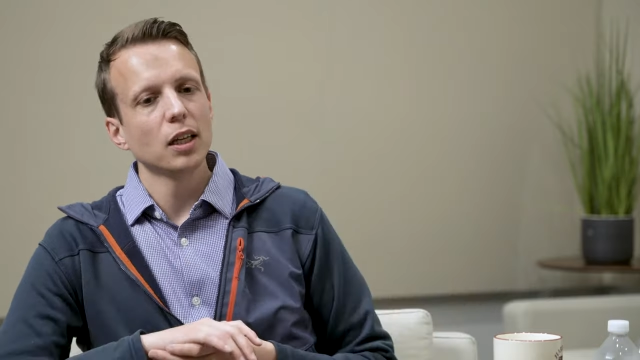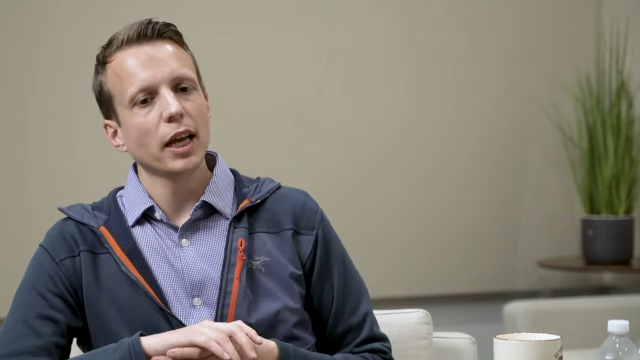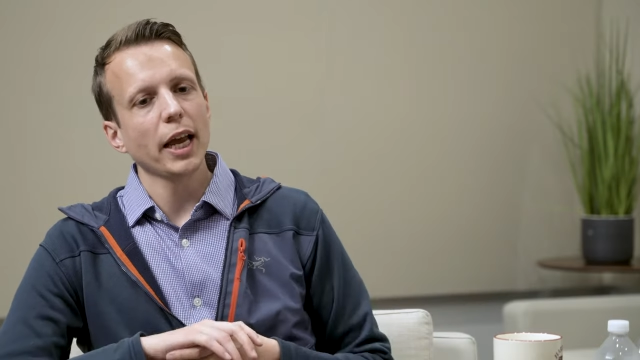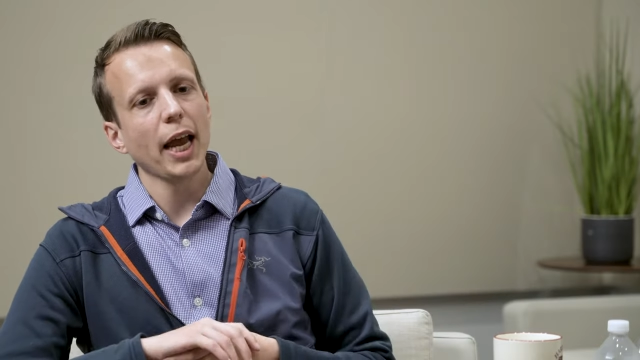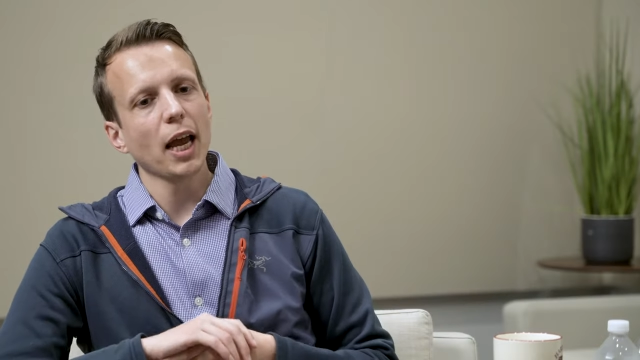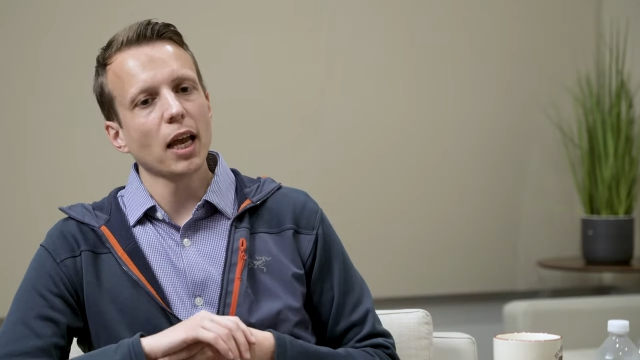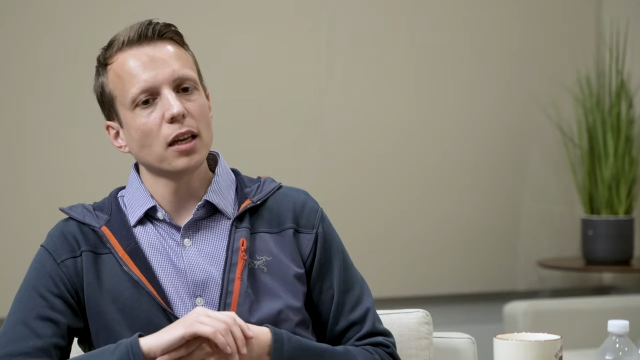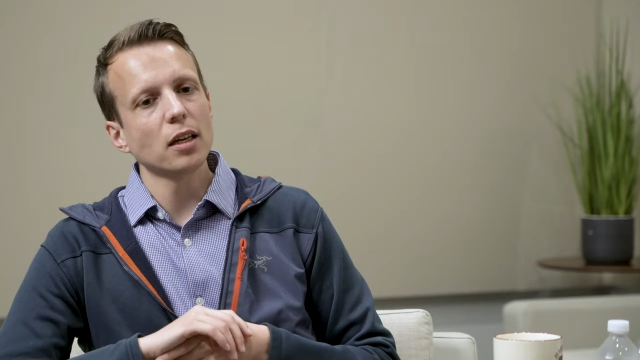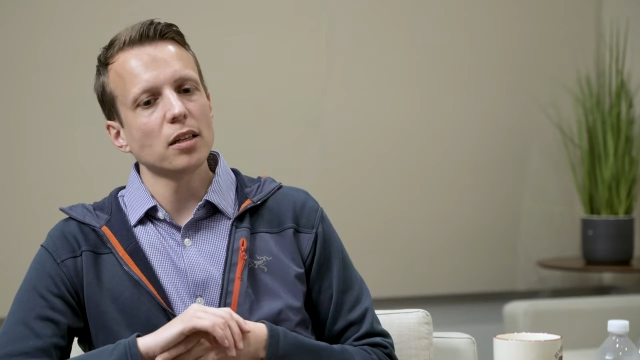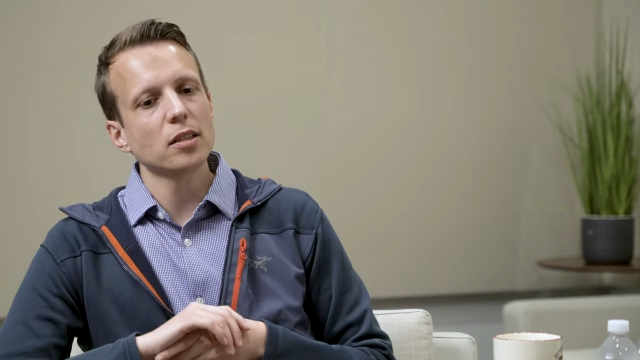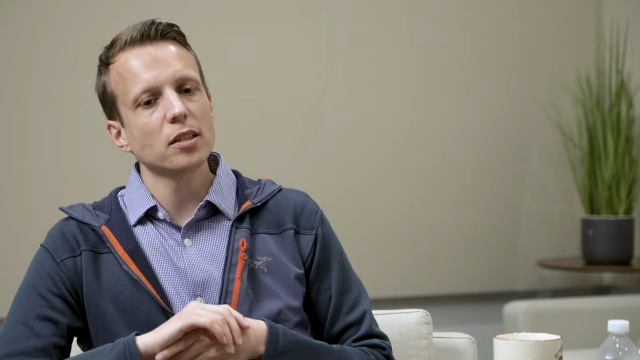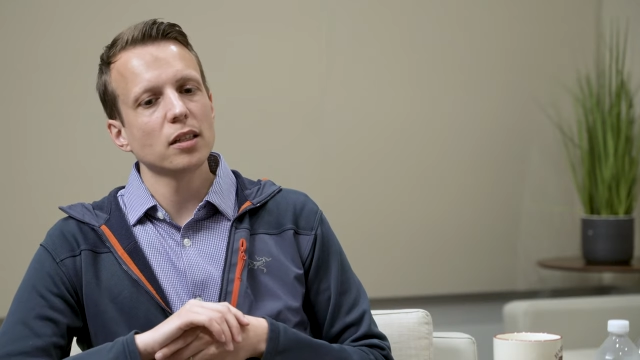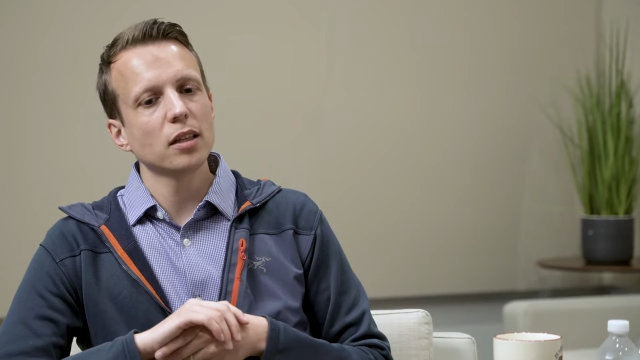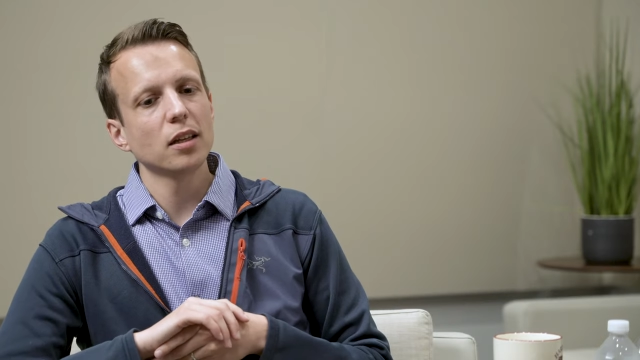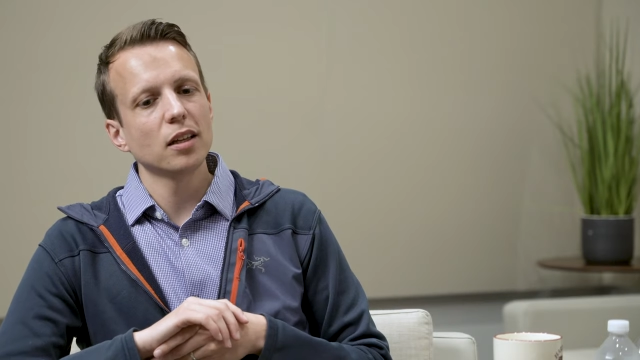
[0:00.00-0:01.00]

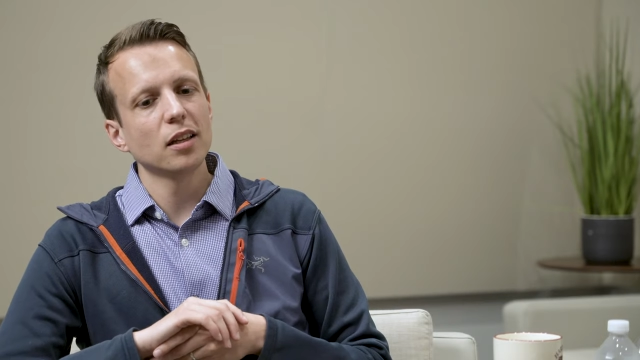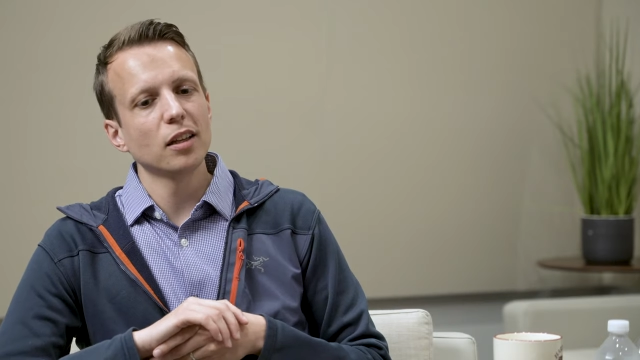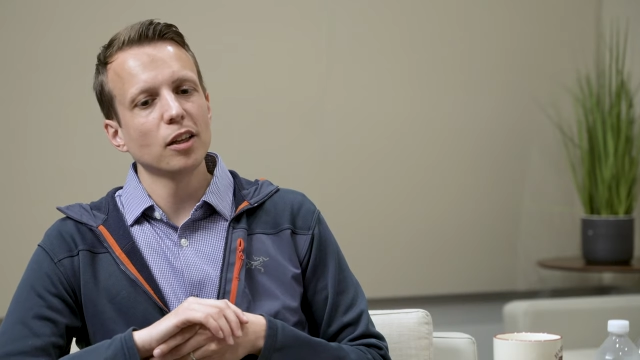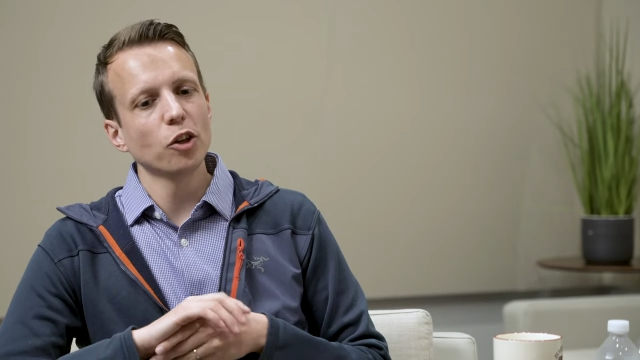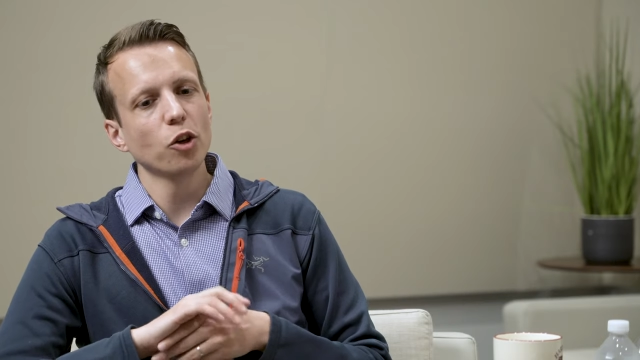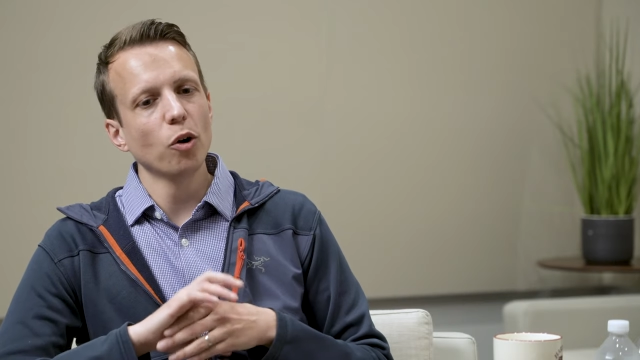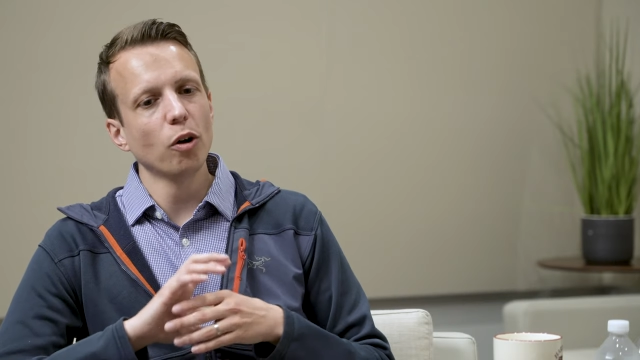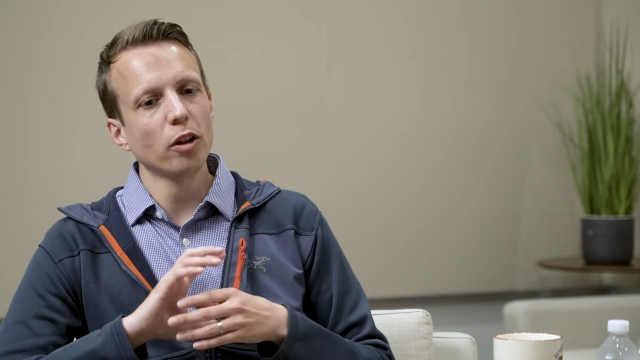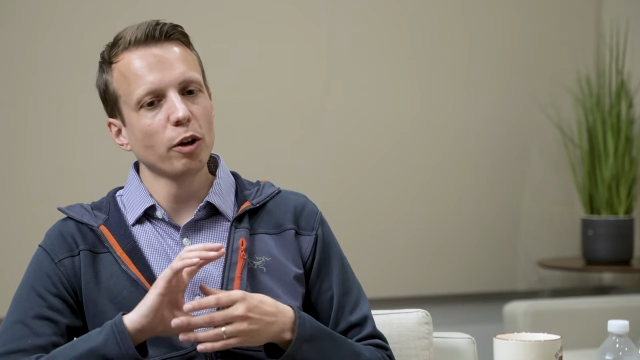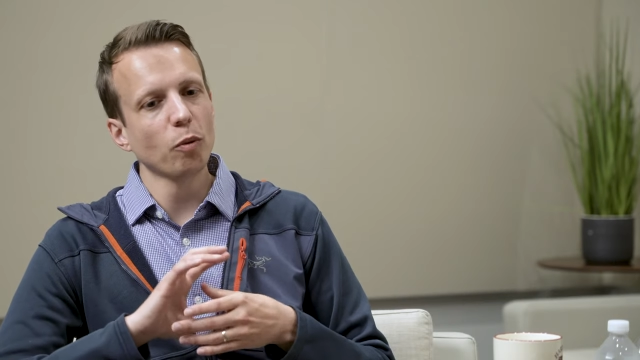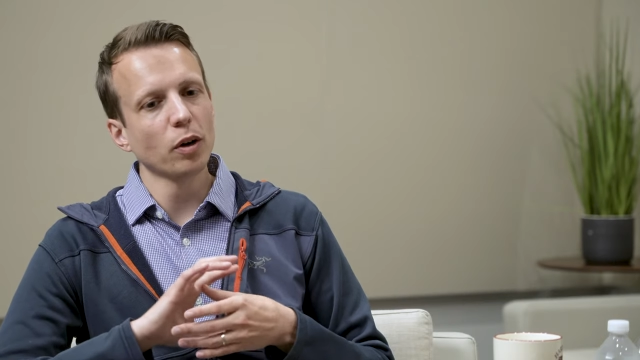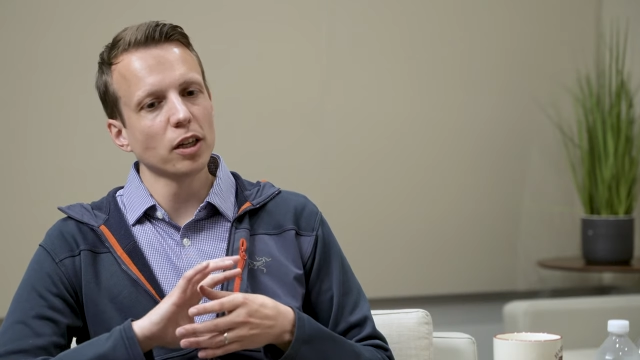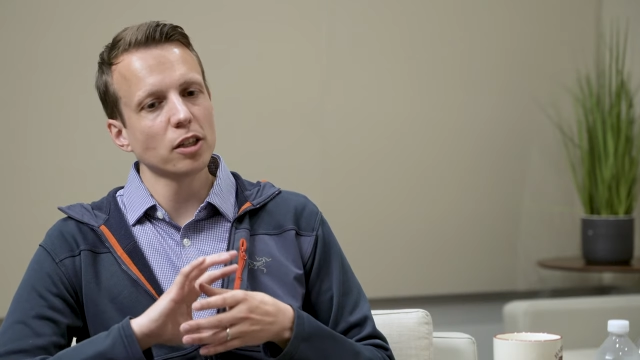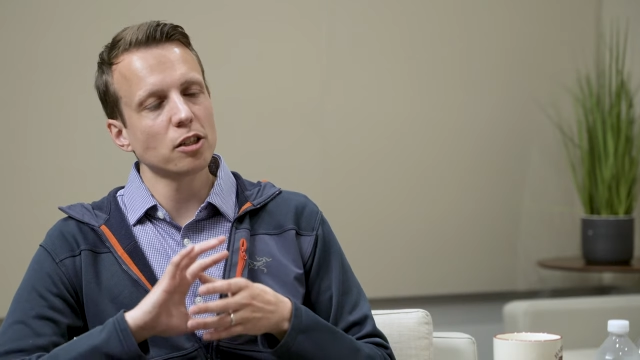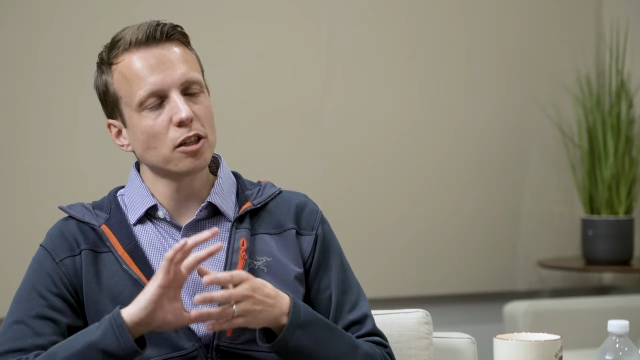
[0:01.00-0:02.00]
and you only
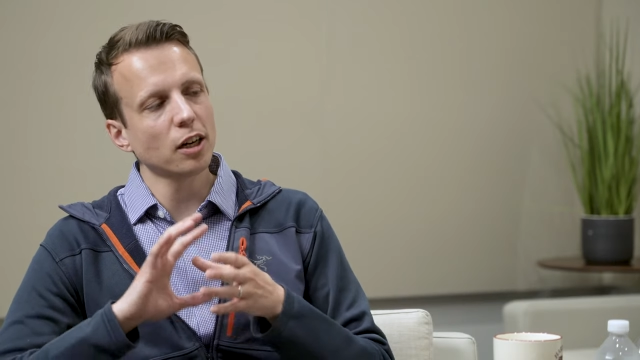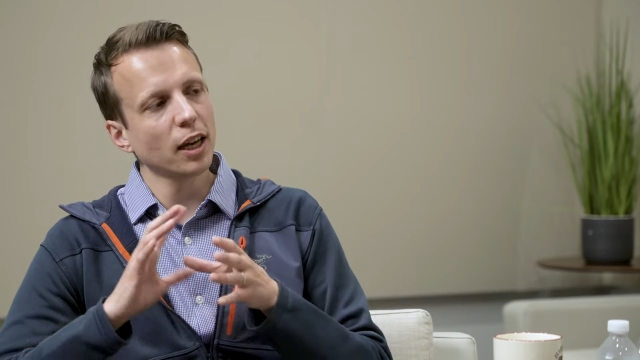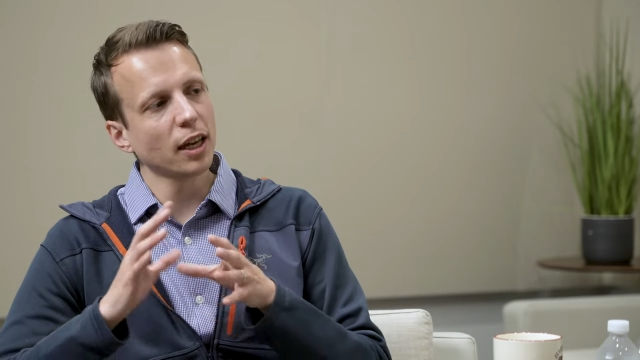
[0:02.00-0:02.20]
want to start